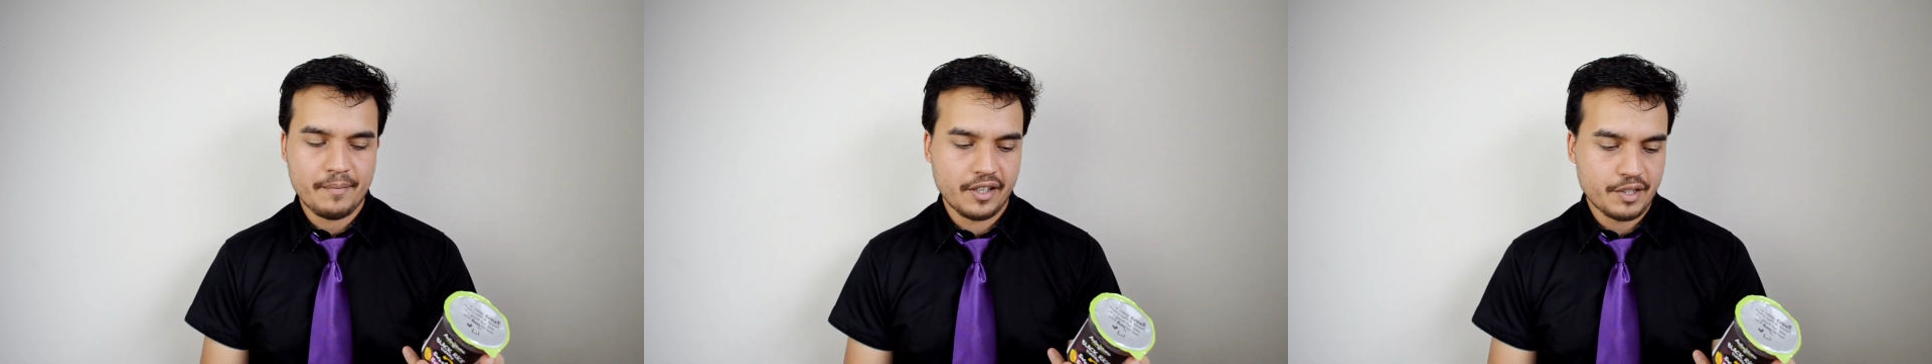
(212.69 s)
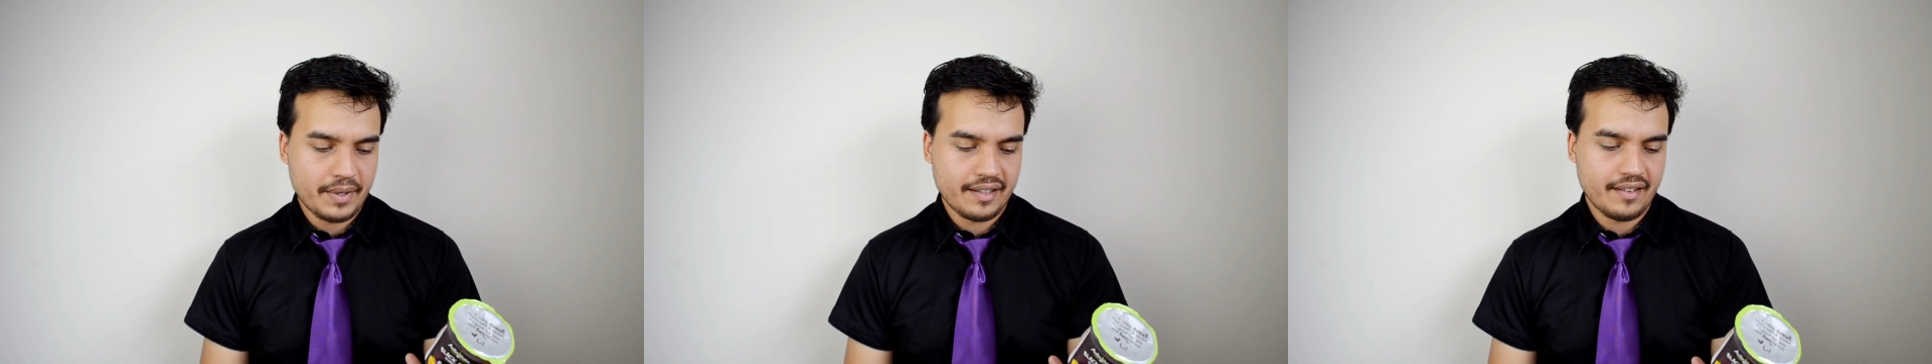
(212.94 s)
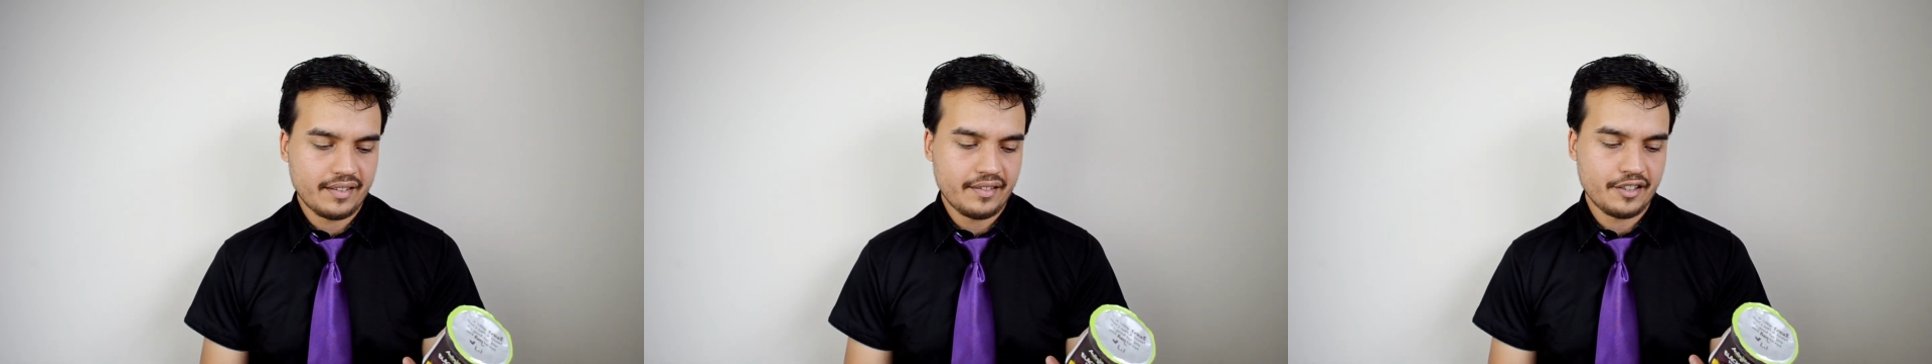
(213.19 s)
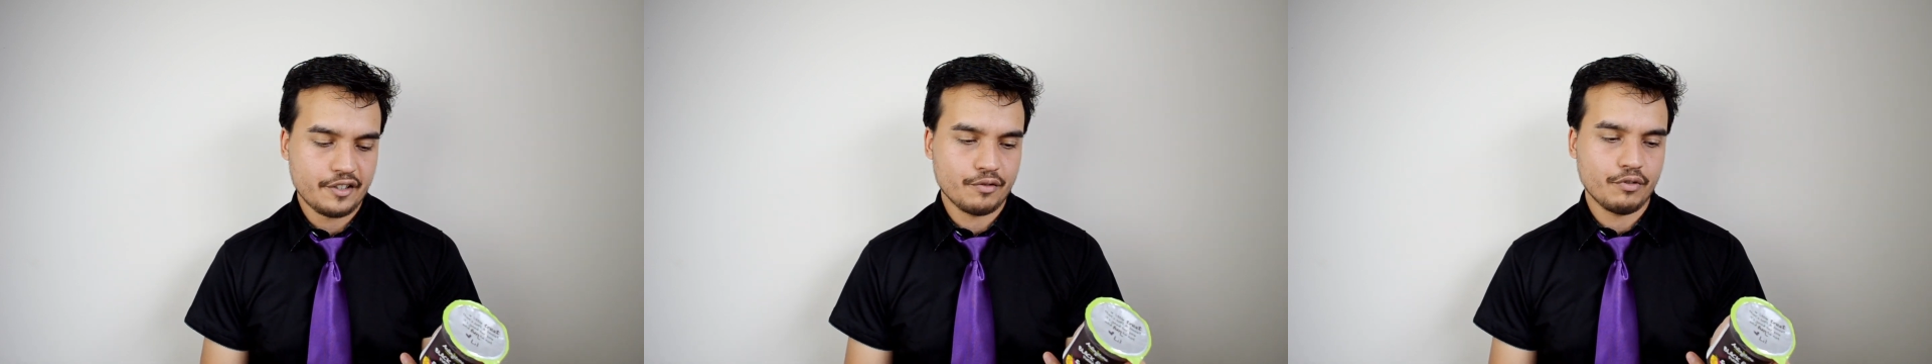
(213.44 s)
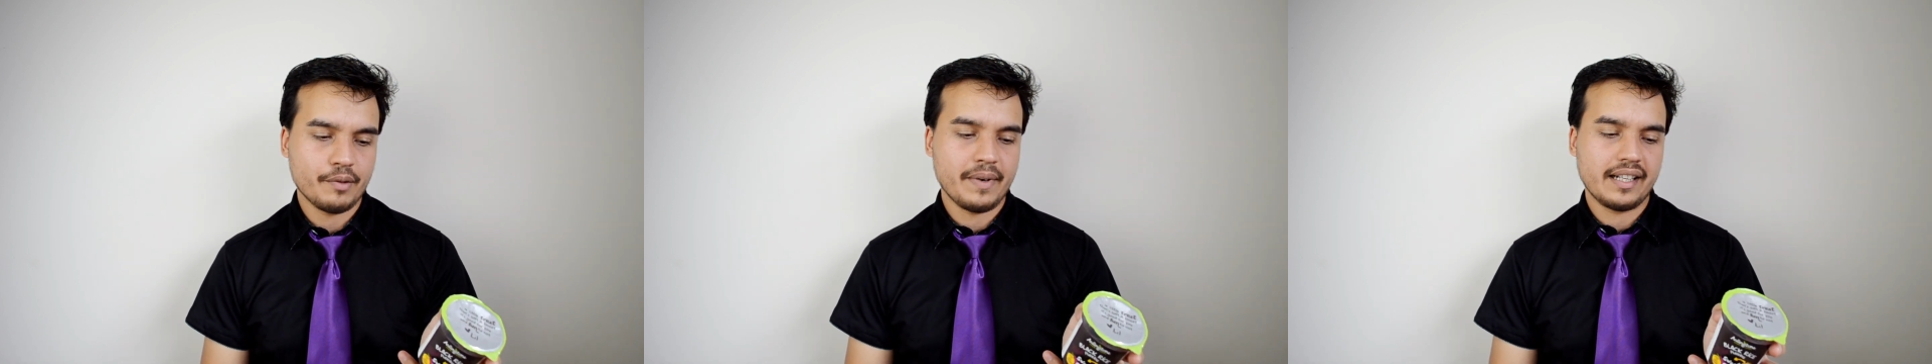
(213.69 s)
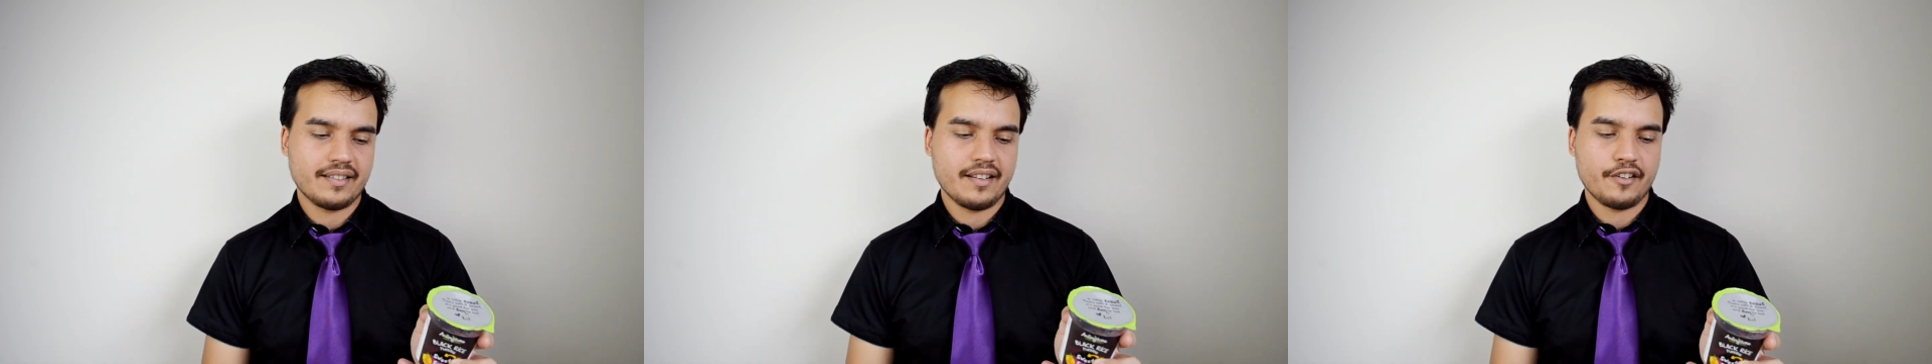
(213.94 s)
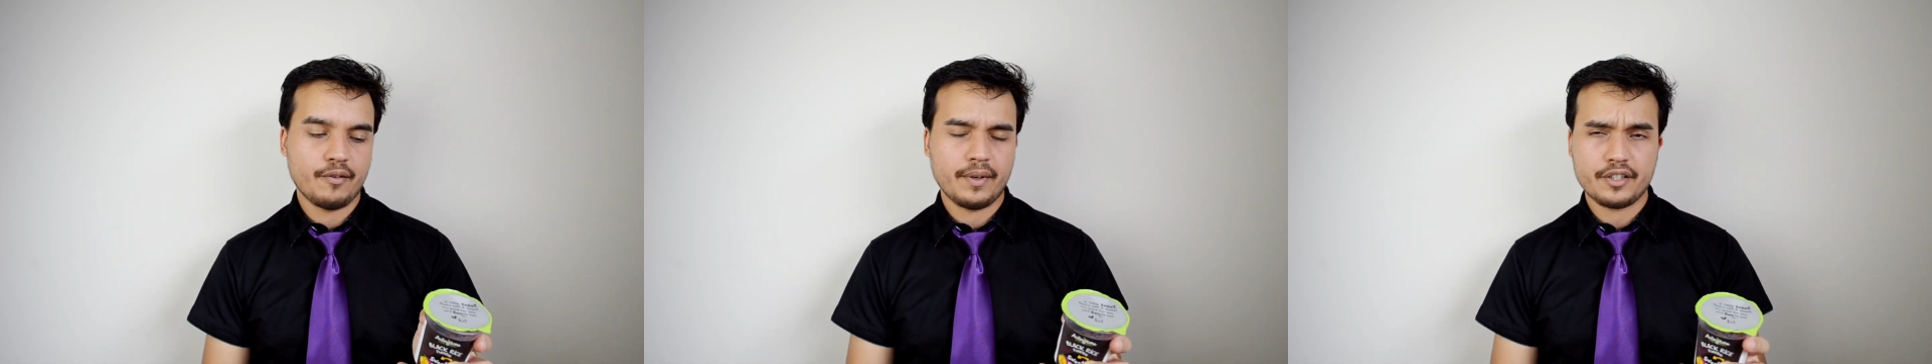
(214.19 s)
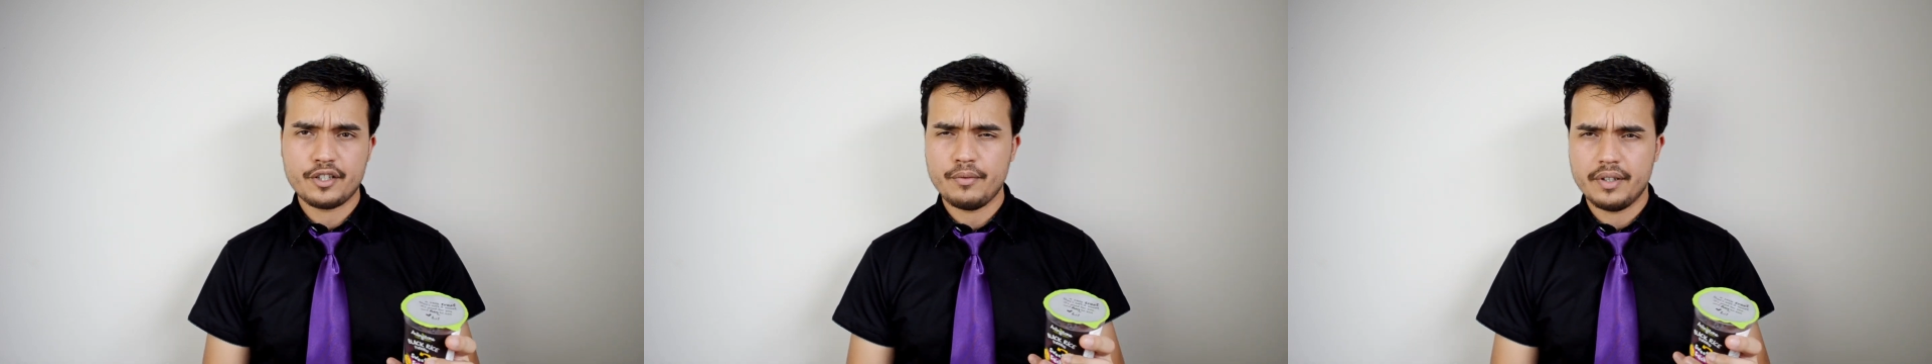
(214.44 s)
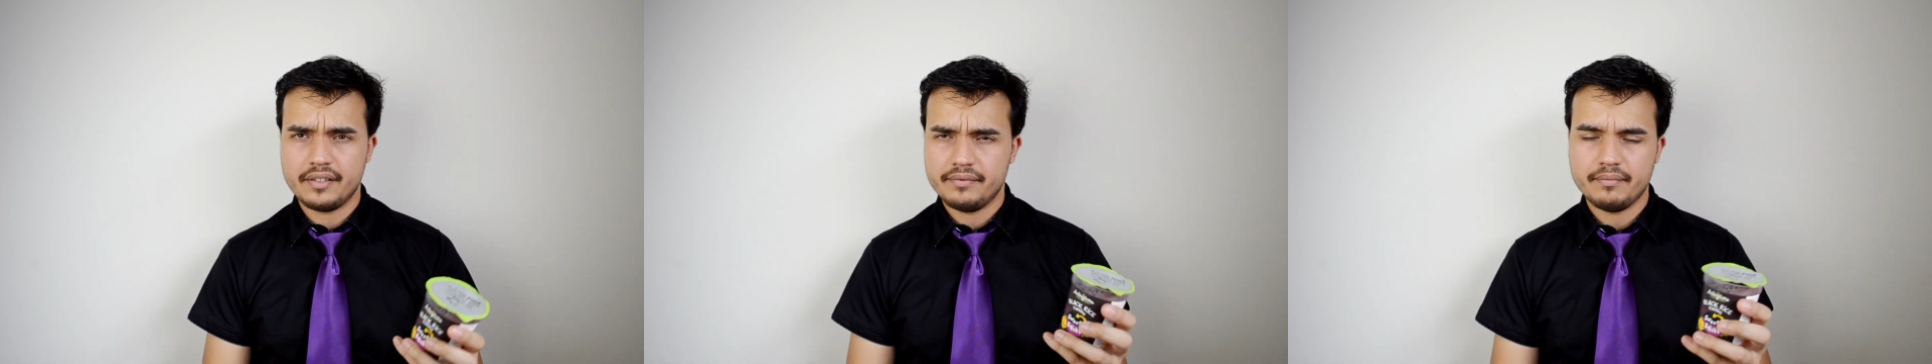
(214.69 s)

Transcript: much because there's nothing to talk about because there's not much to it.